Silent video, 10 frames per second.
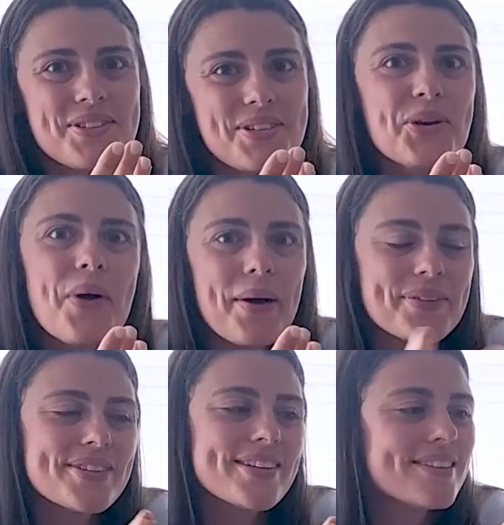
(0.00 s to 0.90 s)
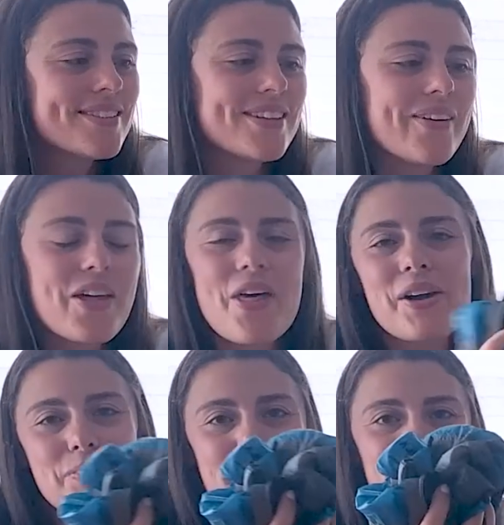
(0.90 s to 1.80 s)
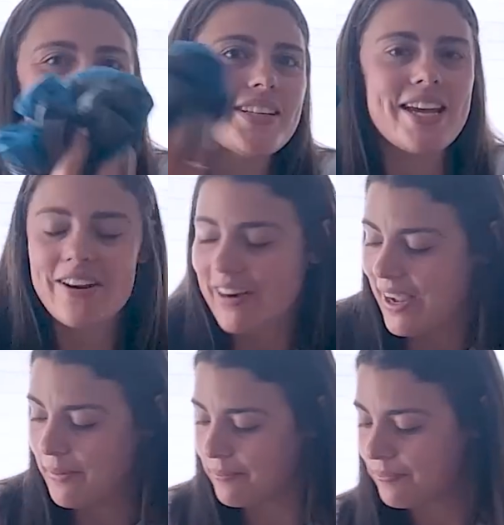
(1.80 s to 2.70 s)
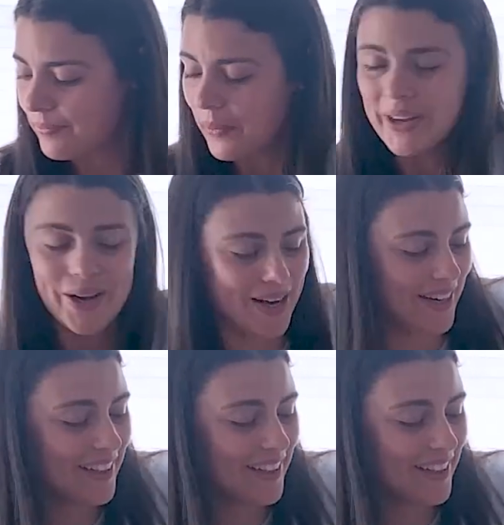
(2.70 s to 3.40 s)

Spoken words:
2 ounces, so I thought it would be fun to carry it. Why not?